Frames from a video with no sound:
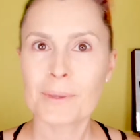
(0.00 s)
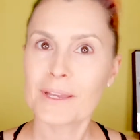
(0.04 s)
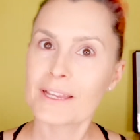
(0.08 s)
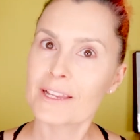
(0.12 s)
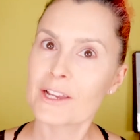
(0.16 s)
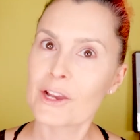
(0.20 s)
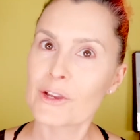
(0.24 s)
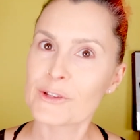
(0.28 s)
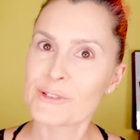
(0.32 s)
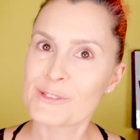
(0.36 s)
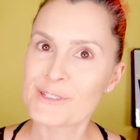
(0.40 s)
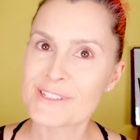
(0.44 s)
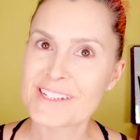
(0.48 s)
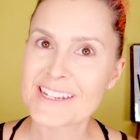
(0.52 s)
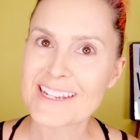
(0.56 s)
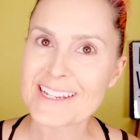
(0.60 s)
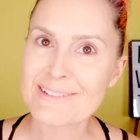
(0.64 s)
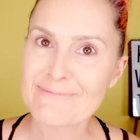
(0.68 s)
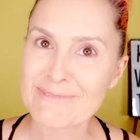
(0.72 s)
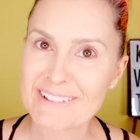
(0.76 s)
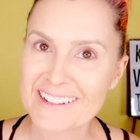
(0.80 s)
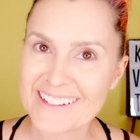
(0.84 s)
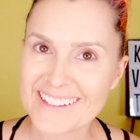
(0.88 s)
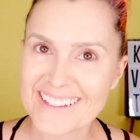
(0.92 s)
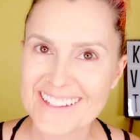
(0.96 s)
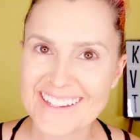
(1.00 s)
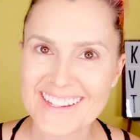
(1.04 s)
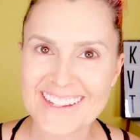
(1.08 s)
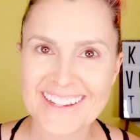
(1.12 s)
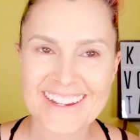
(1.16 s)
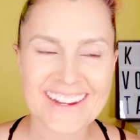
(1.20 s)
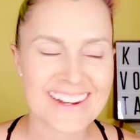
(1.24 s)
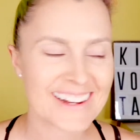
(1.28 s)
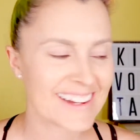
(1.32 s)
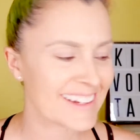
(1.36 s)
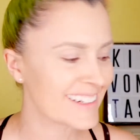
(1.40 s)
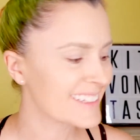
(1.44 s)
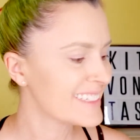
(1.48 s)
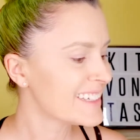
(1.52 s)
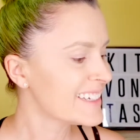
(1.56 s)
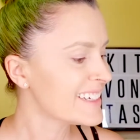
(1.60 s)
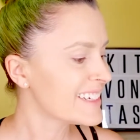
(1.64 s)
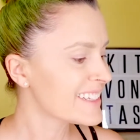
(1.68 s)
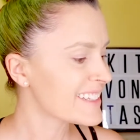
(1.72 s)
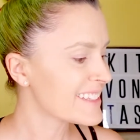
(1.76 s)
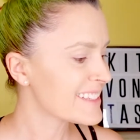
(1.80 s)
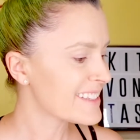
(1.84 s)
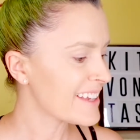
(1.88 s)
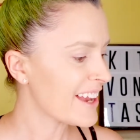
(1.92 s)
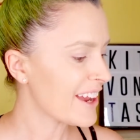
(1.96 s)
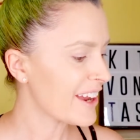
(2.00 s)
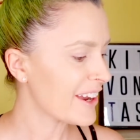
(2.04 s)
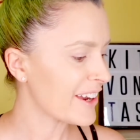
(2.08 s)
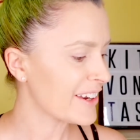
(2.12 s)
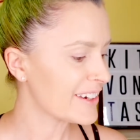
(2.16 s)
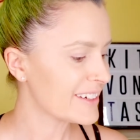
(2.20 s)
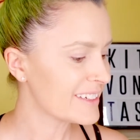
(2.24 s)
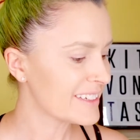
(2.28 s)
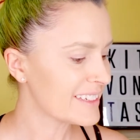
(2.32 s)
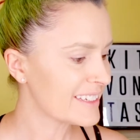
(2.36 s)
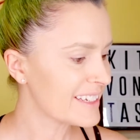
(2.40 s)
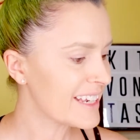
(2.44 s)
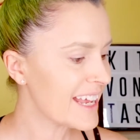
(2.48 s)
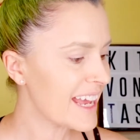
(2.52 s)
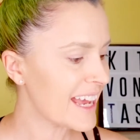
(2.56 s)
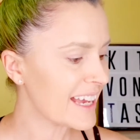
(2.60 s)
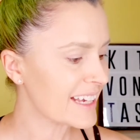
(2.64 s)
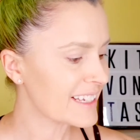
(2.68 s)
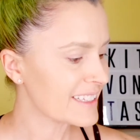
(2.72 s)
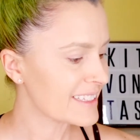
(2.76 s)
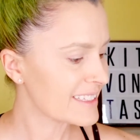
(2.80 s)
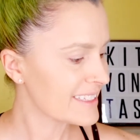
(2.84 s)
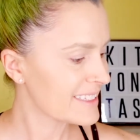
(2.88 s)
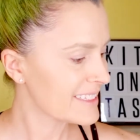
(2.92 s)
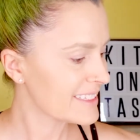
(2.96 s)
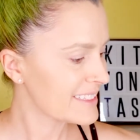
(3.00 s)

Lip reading: Ghosty, but there you go. So next,